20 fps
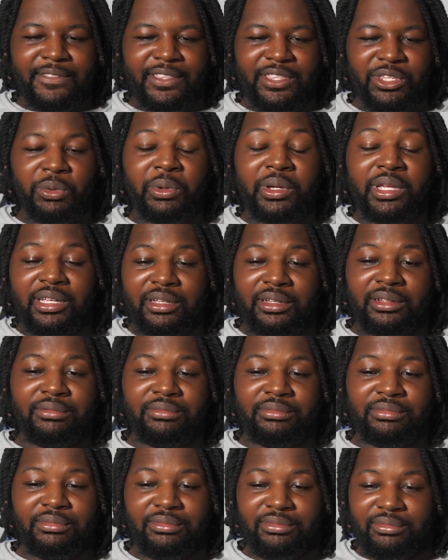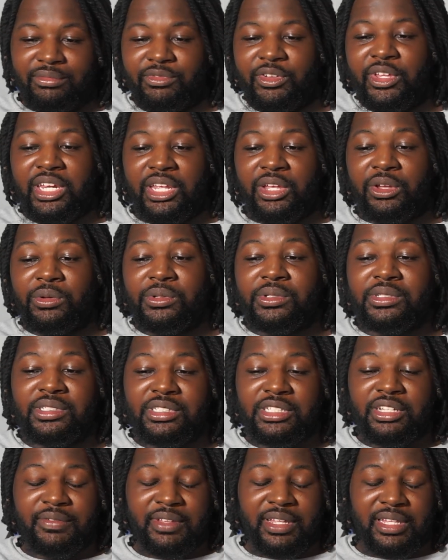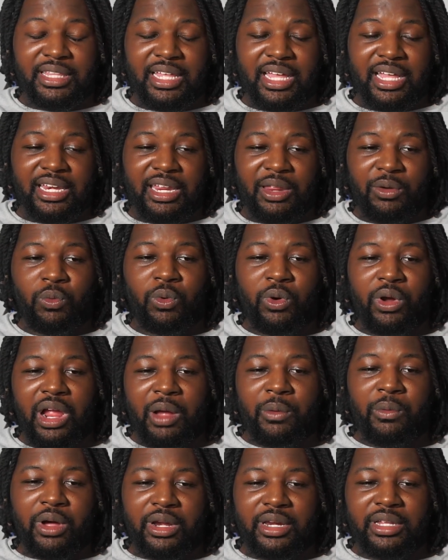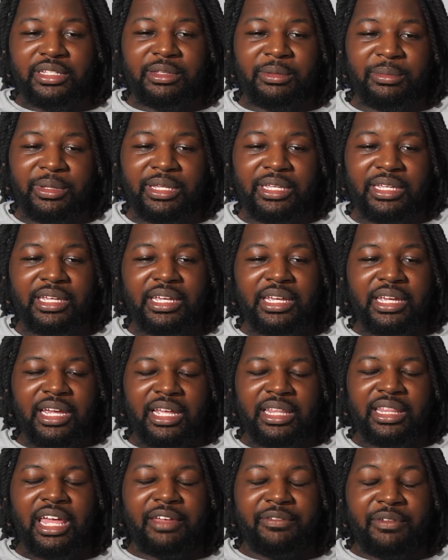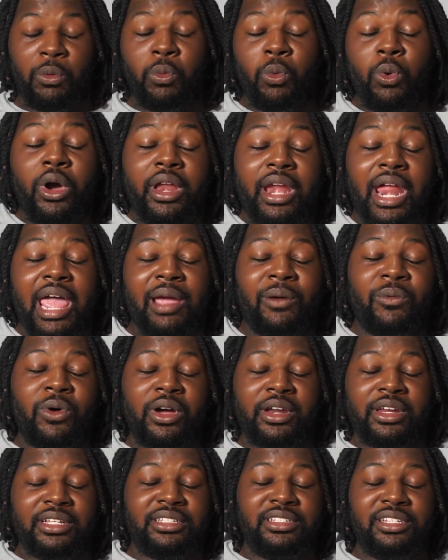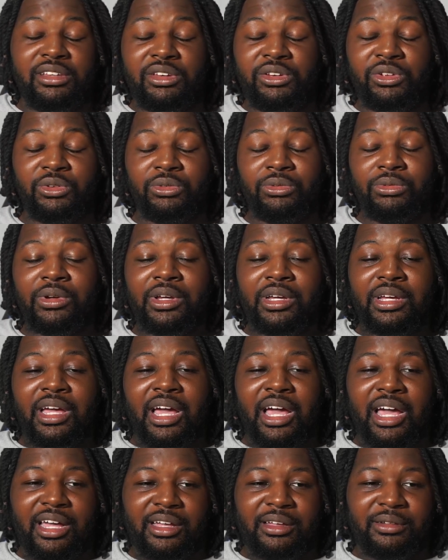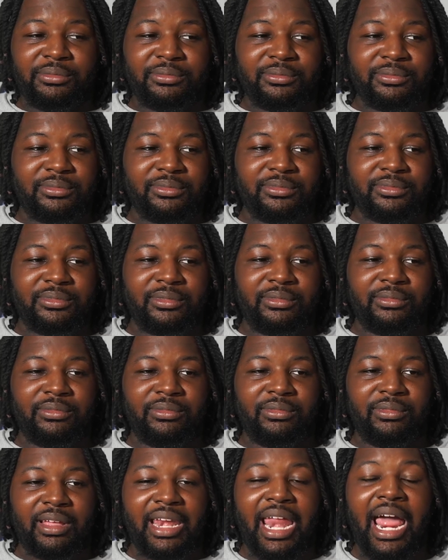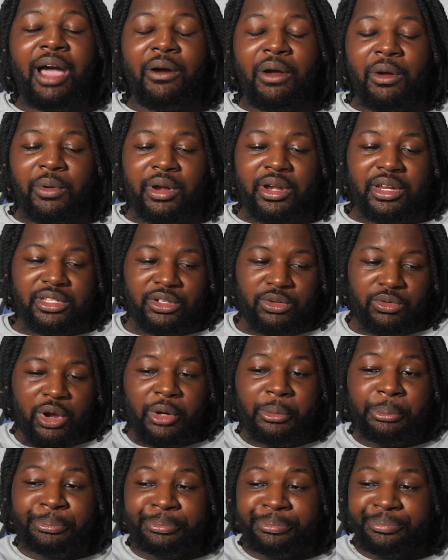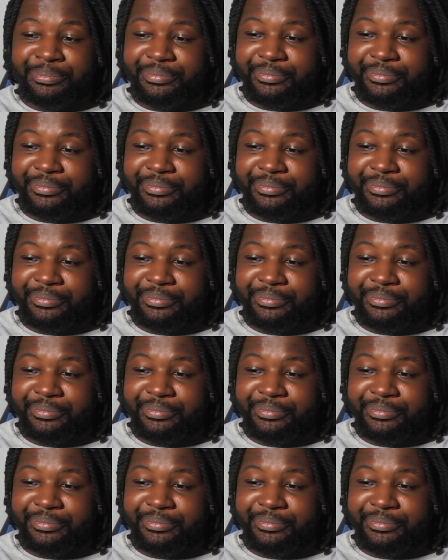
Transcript: doing videos and stuff like that and where I wanted to be in life and what I wanted to do um, and how I wanted to grow.